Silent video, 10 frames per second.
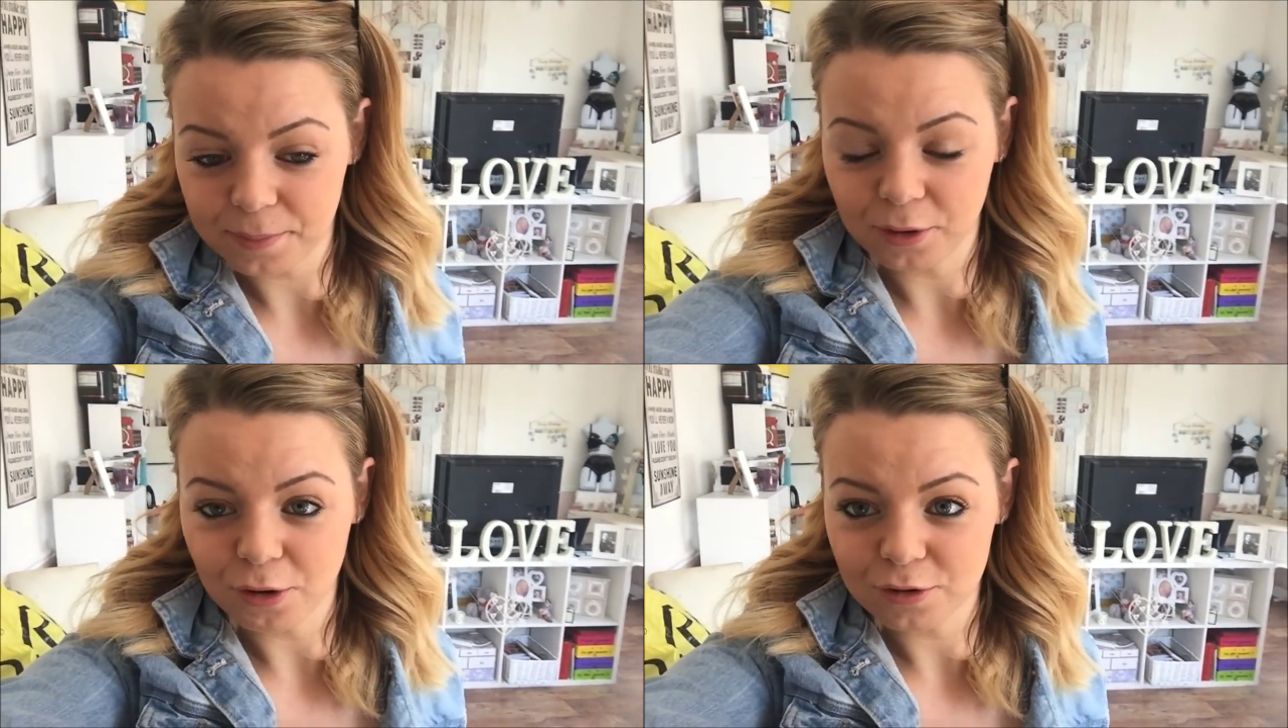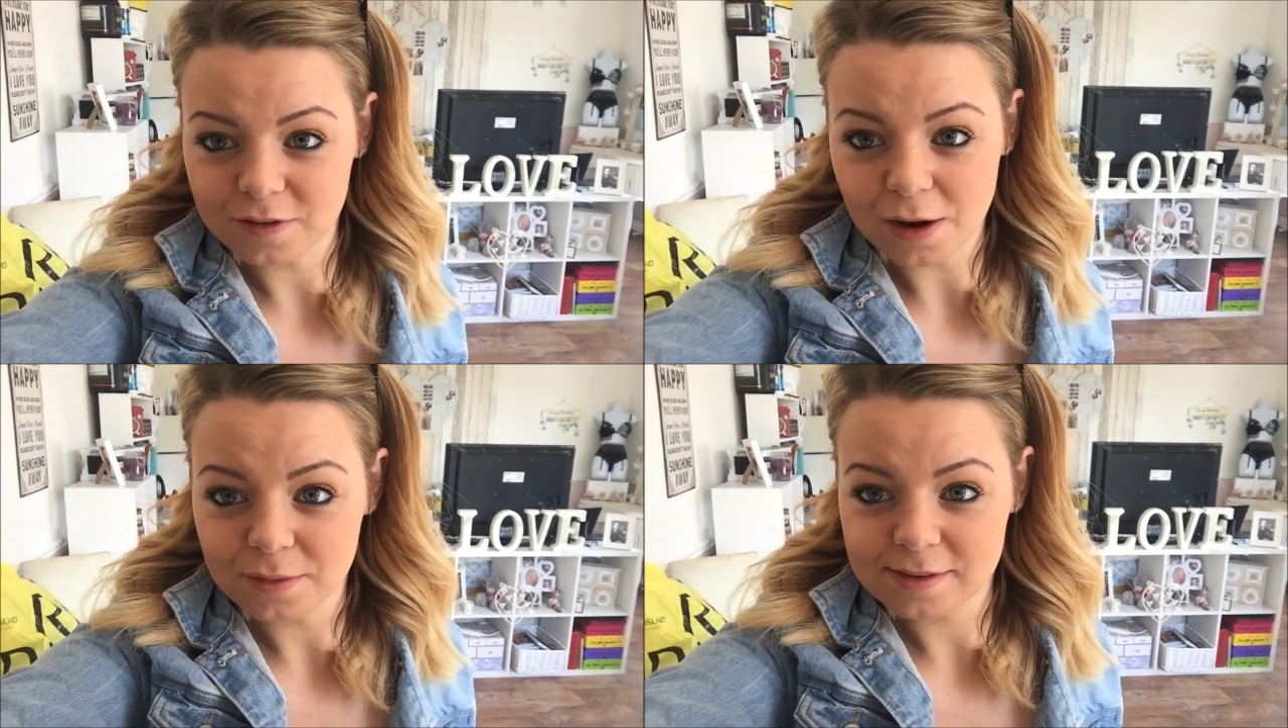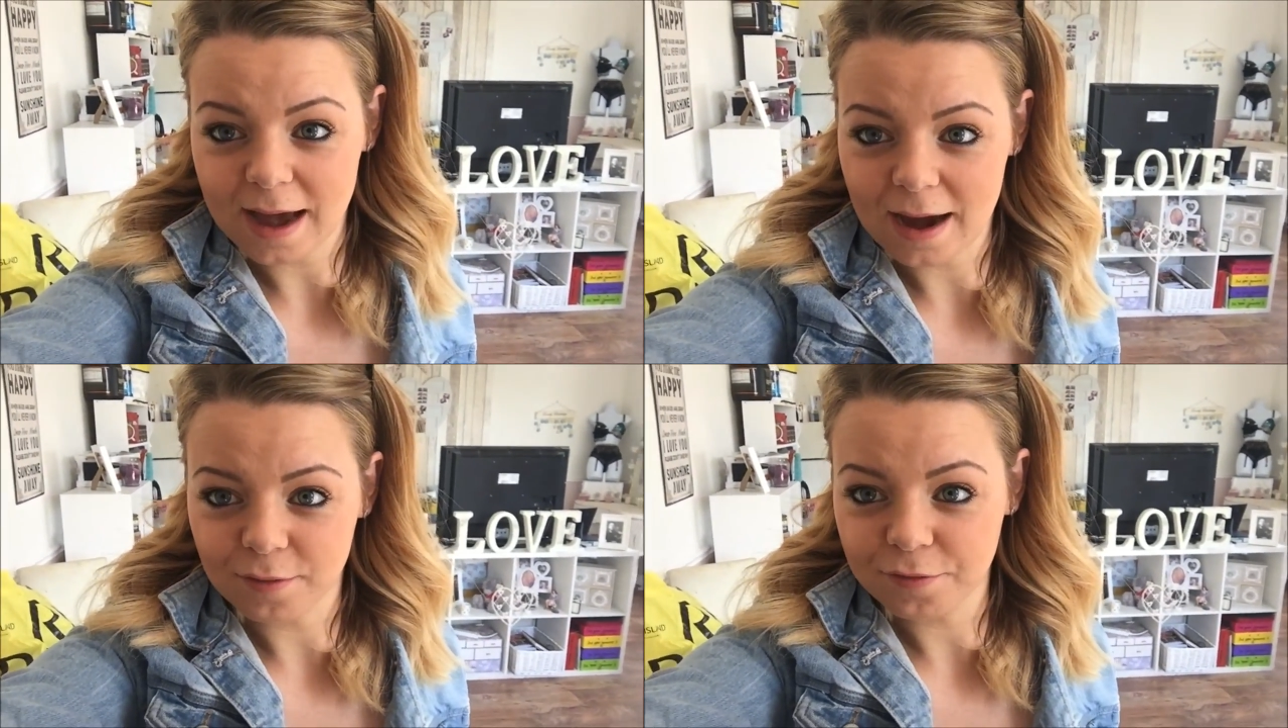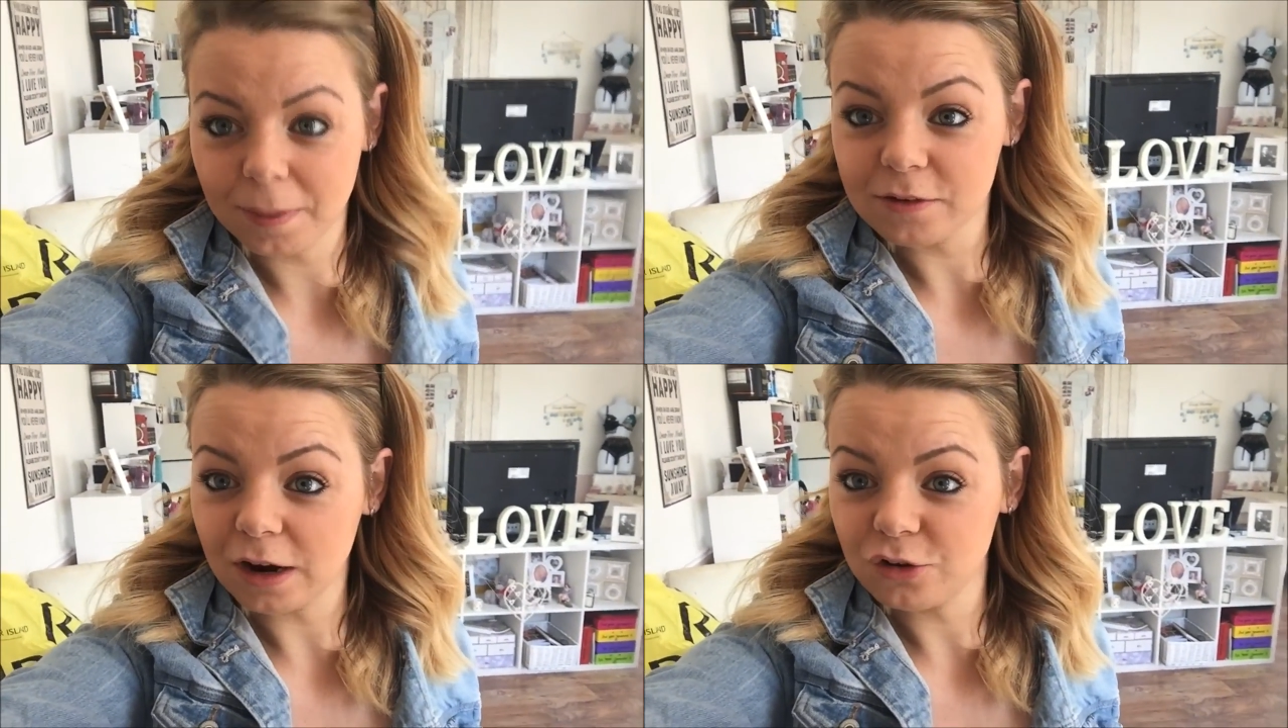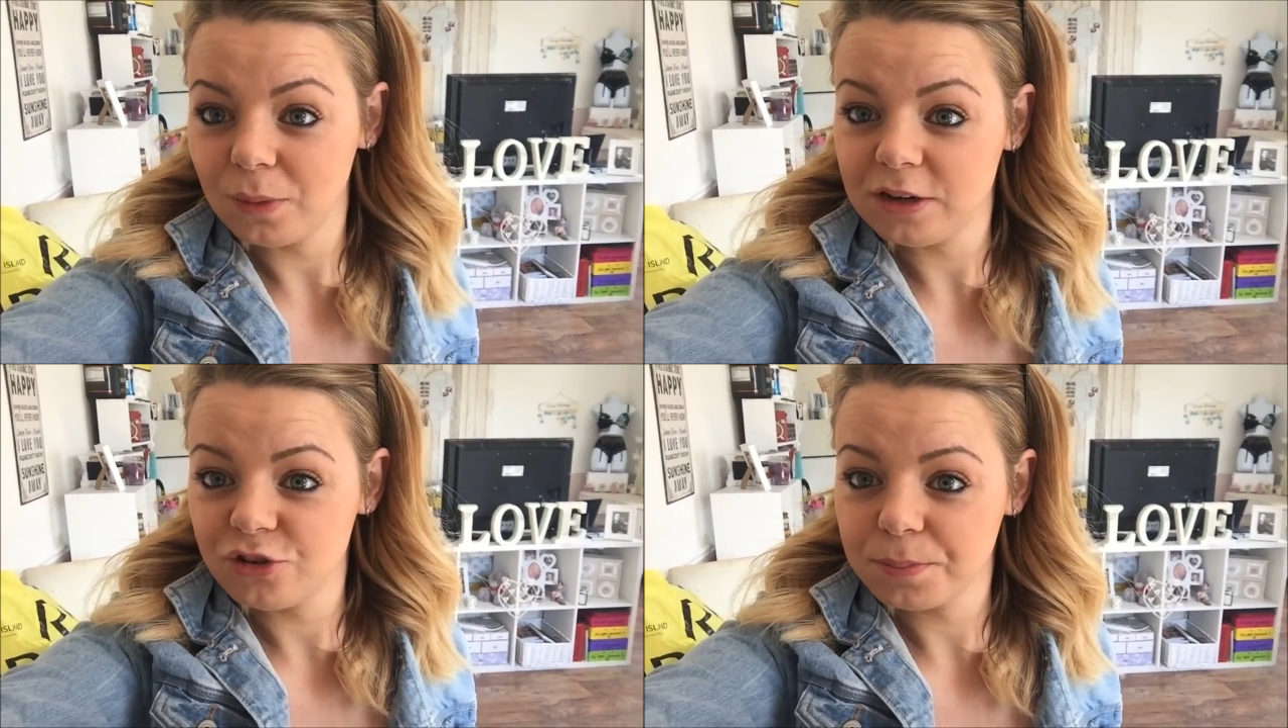because I was out for my
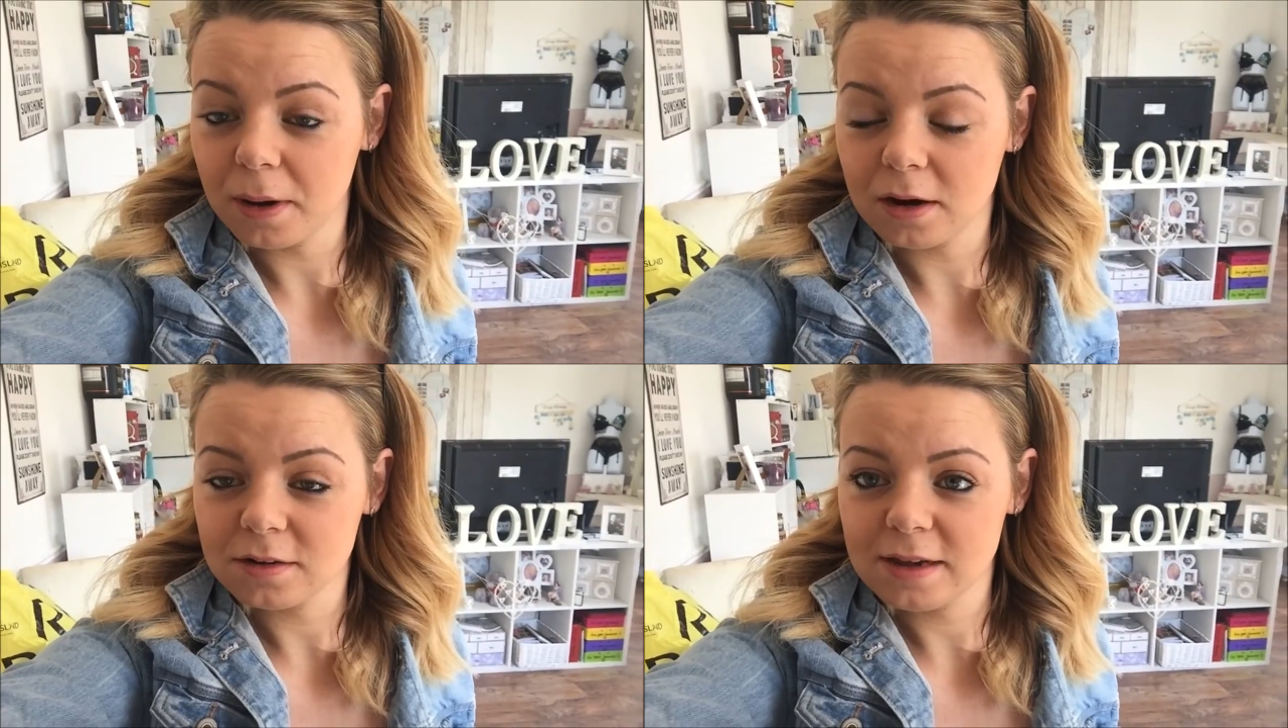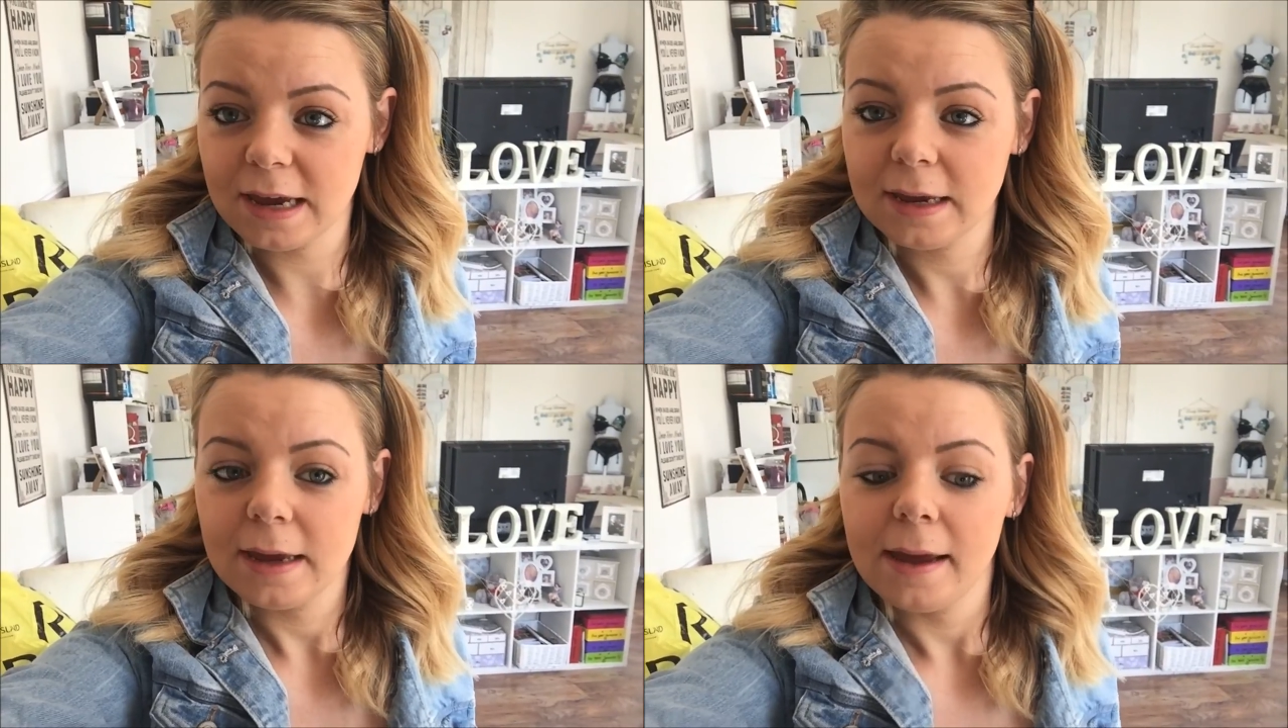graduation party.